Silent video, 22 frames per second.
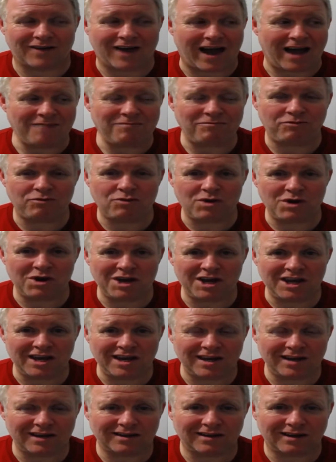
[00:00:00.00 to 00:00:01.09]
I'm
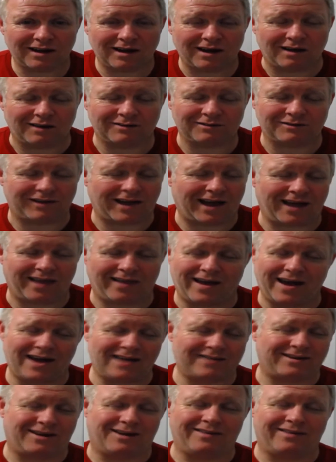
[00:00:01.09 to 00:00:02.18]
free, like that. I
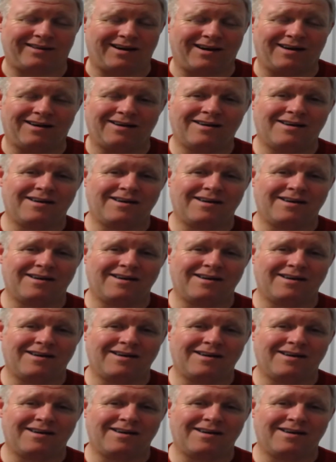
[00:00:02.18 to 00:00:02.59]
don't know.